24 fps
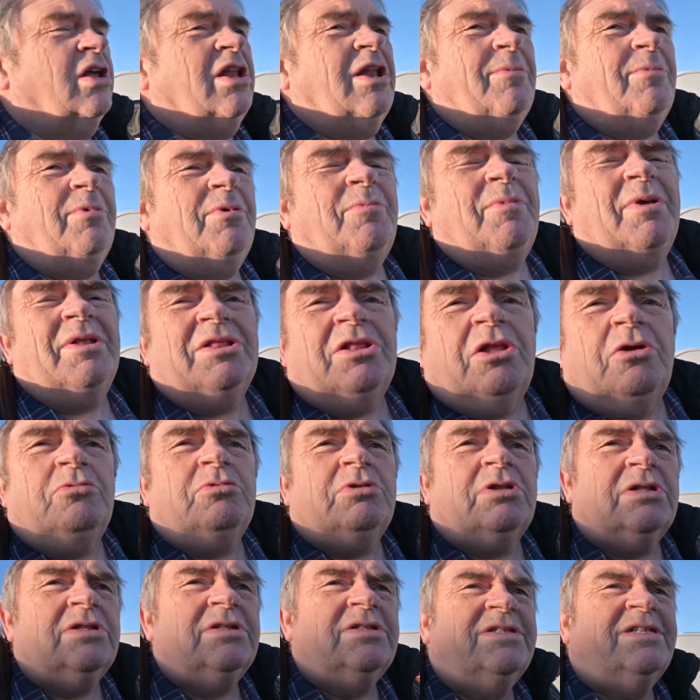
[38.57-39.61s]
and I'm at my
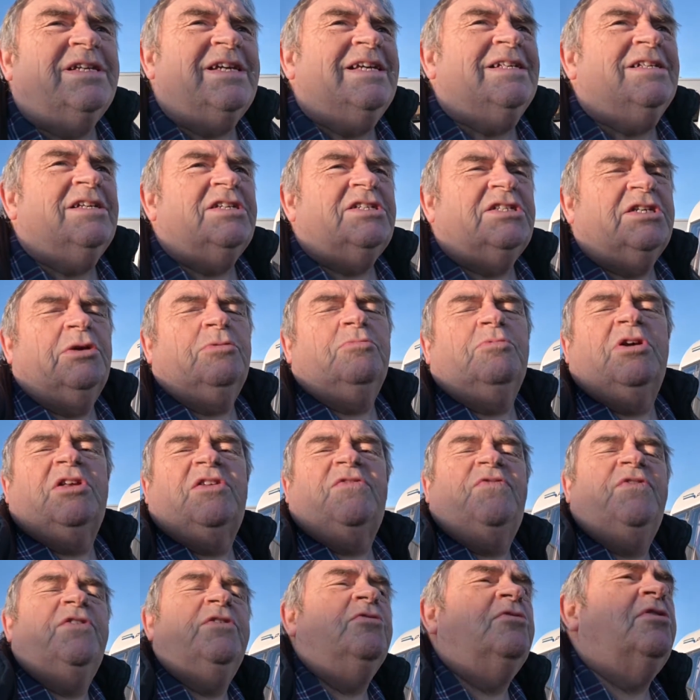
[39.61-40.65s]
local dealership,
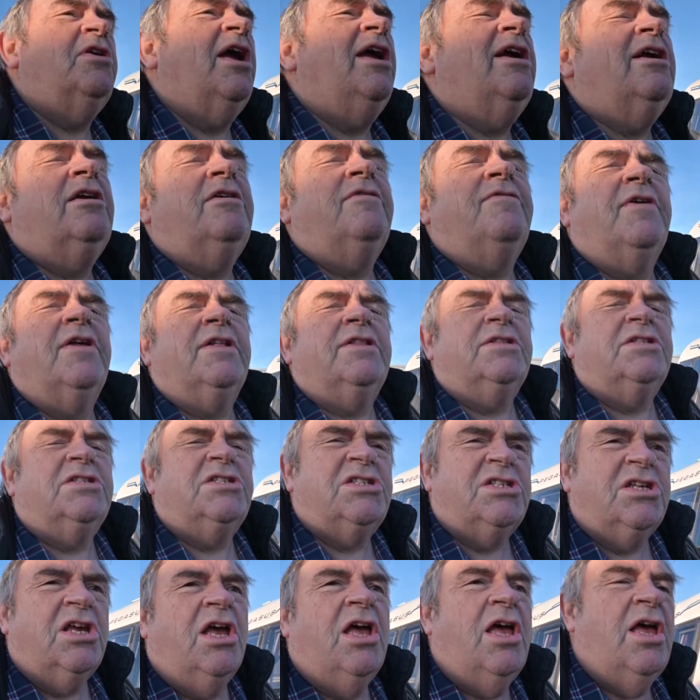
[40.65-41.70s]
Westfield
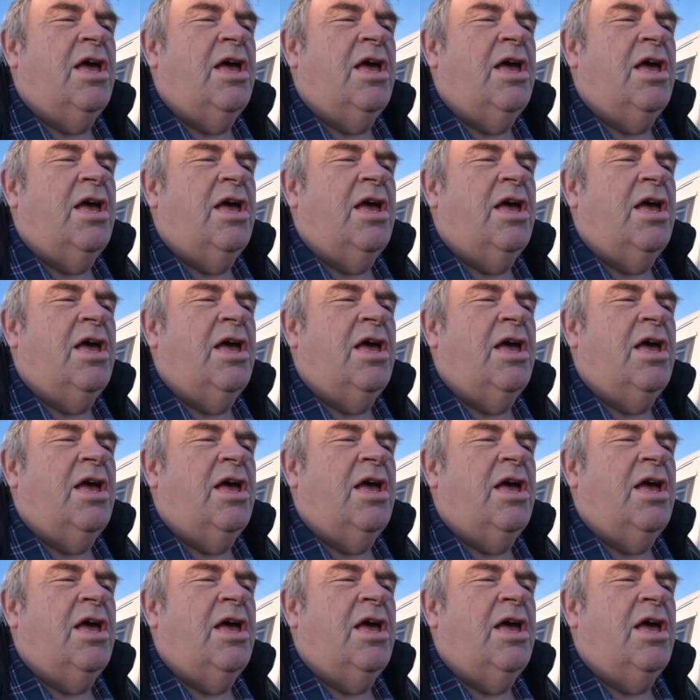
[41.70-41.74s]
Caravans.